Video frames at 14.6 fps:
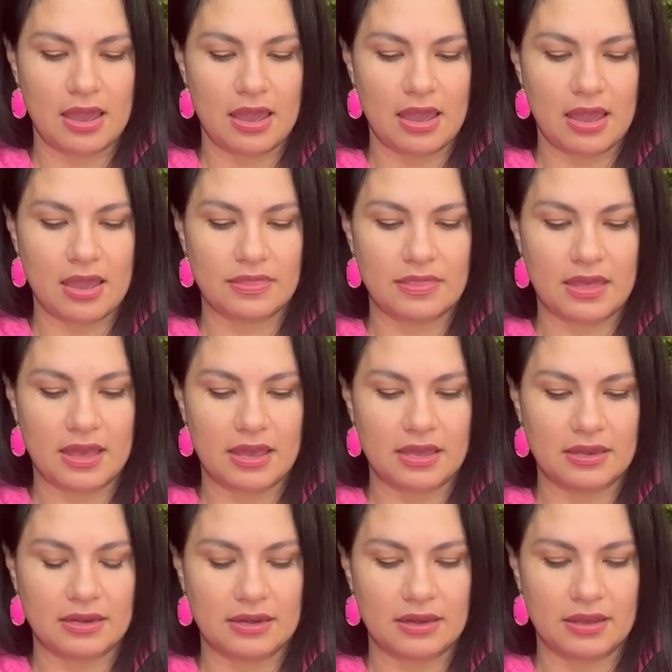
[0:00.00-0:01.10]
And
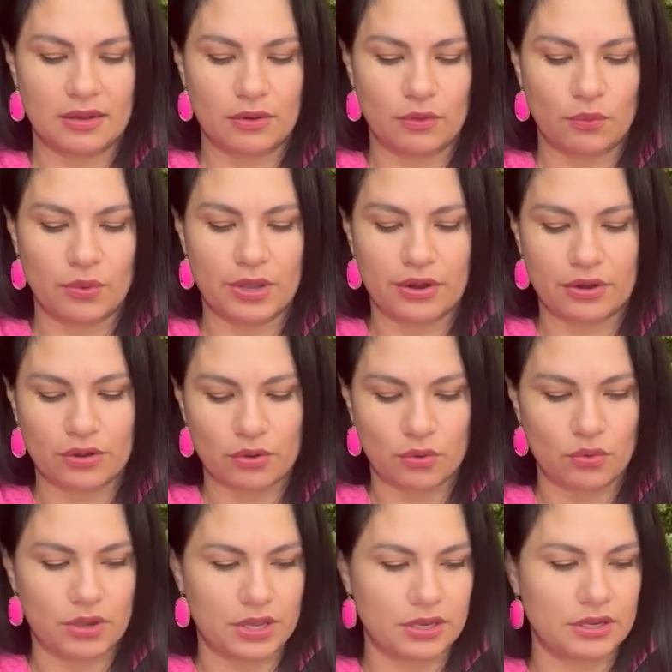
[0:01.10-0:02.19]
then we are
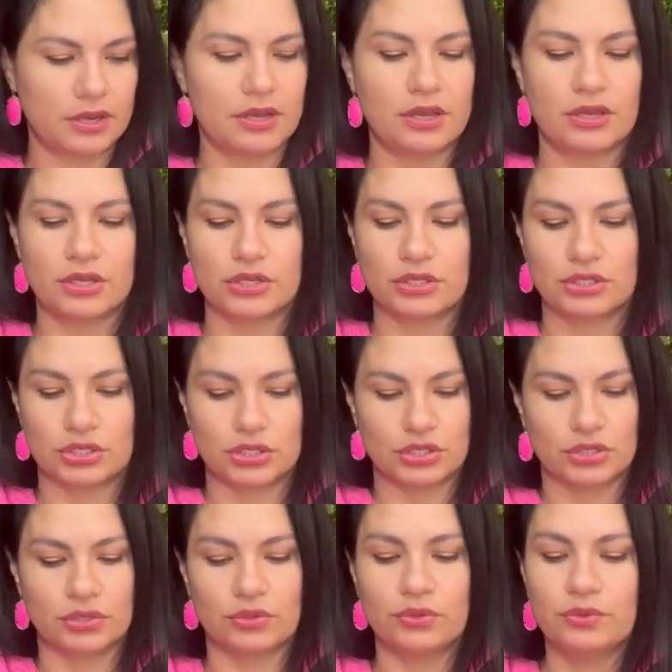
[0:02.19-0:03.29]
going
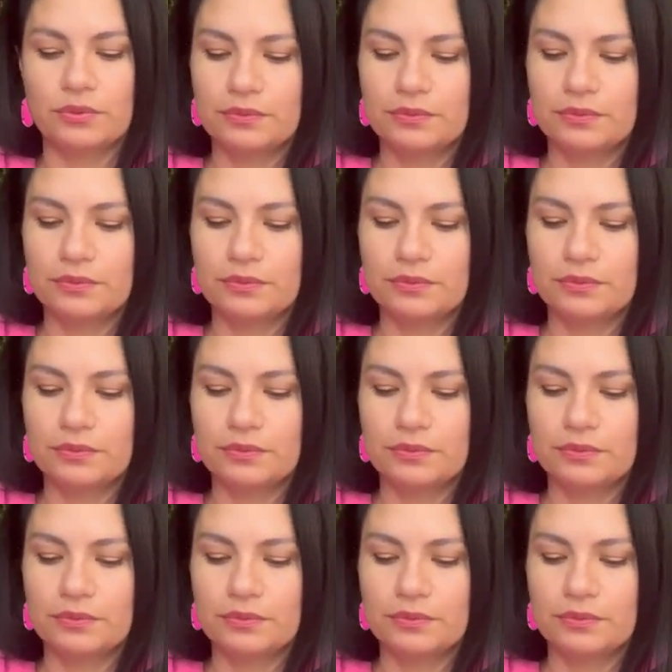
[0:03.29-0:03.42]
to